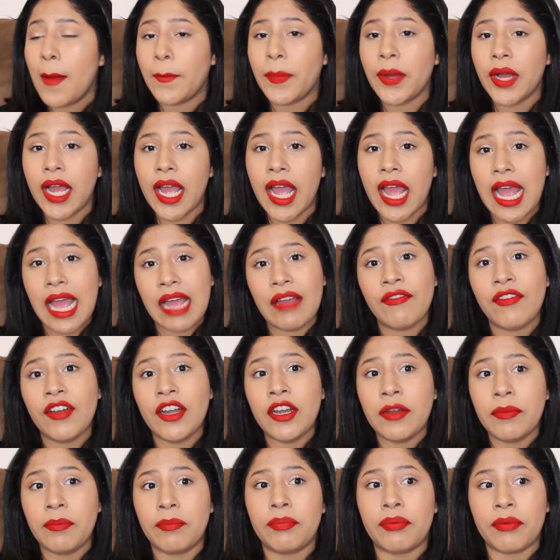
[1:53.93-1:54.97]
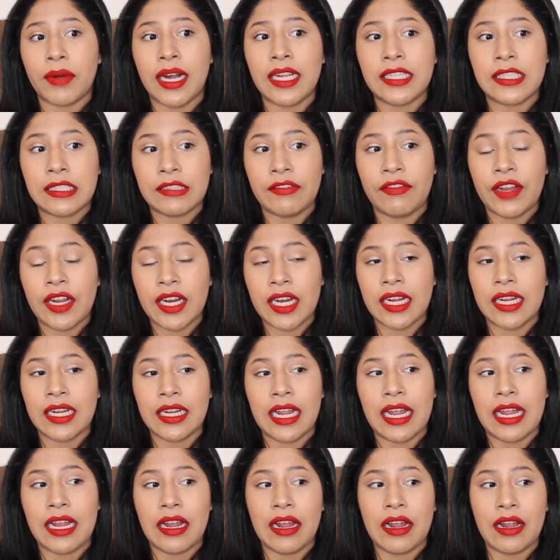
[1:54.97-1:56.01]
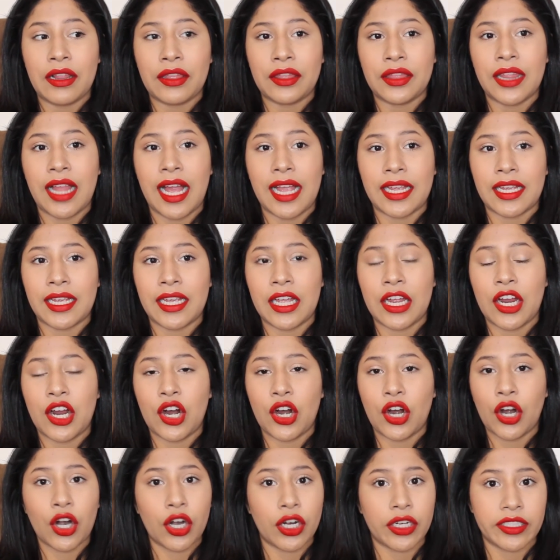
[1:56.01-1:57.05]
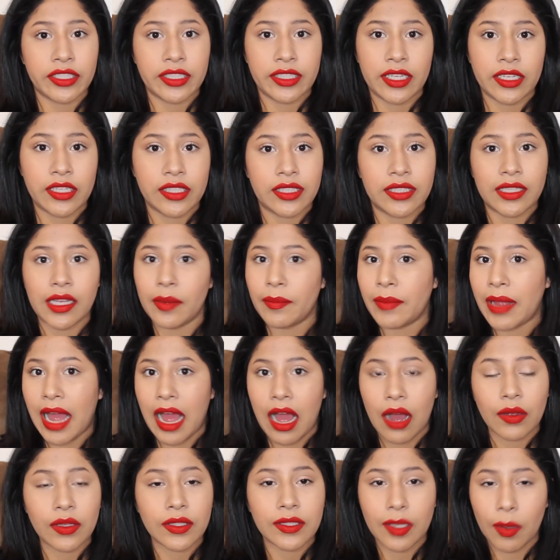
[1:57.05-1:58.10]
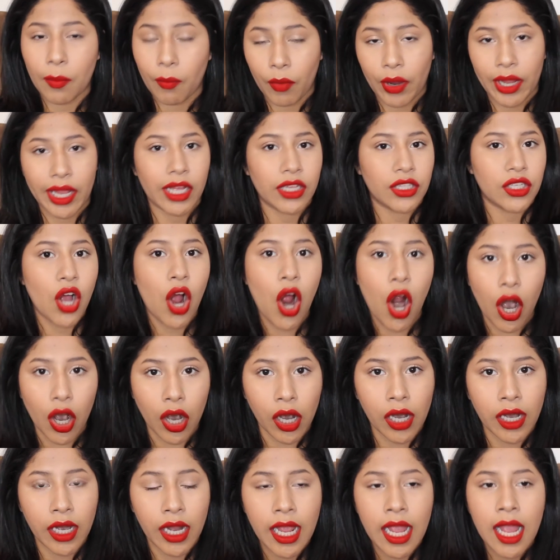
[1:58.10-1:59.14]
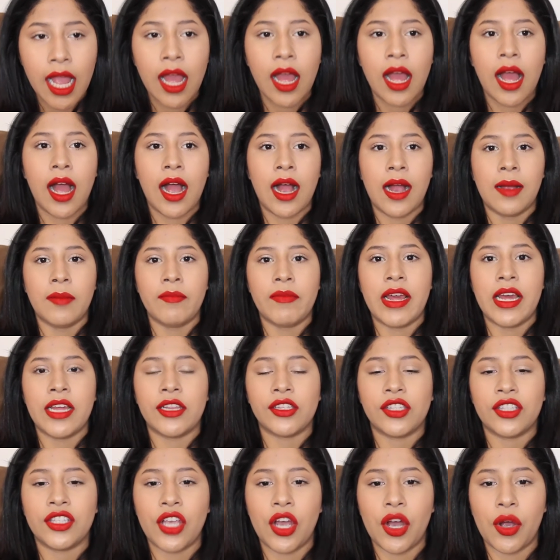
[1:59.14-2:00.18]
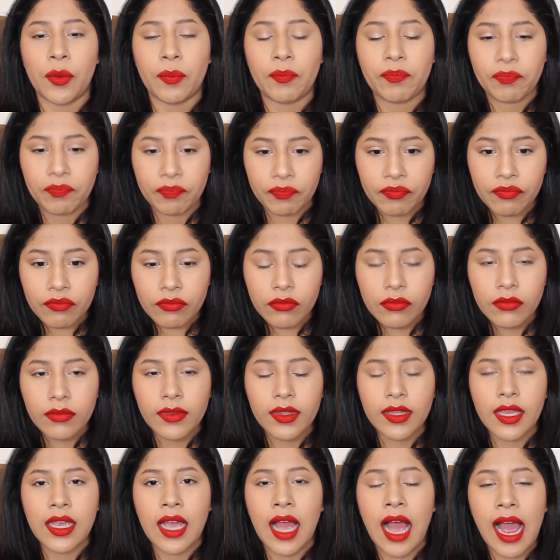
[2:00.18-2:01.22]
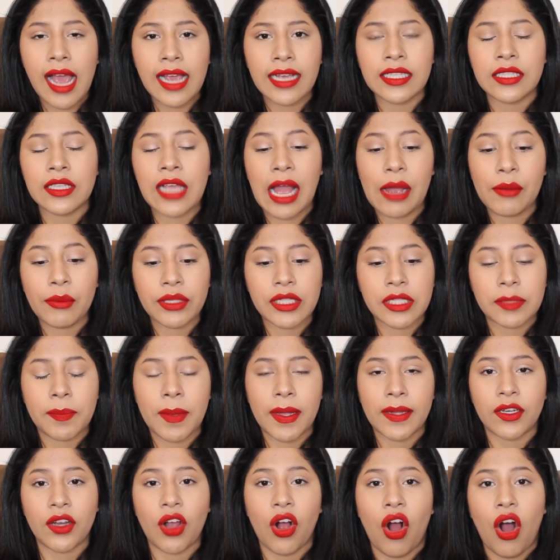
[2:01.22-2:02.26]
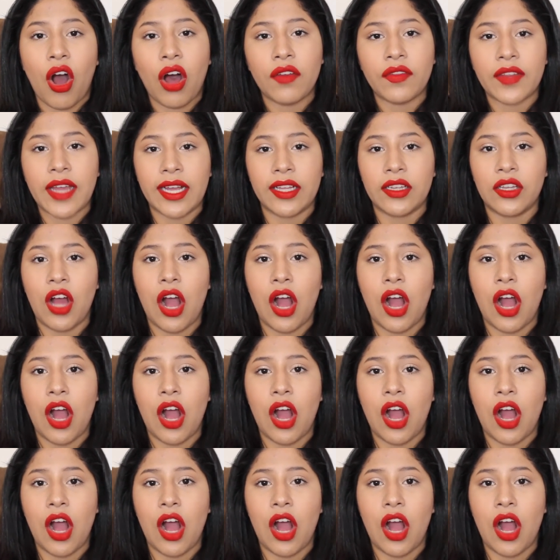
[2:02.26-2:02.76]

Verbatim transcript: but every breastfeeding like hurts somehow some way it's hard um, and so I, I would spend all night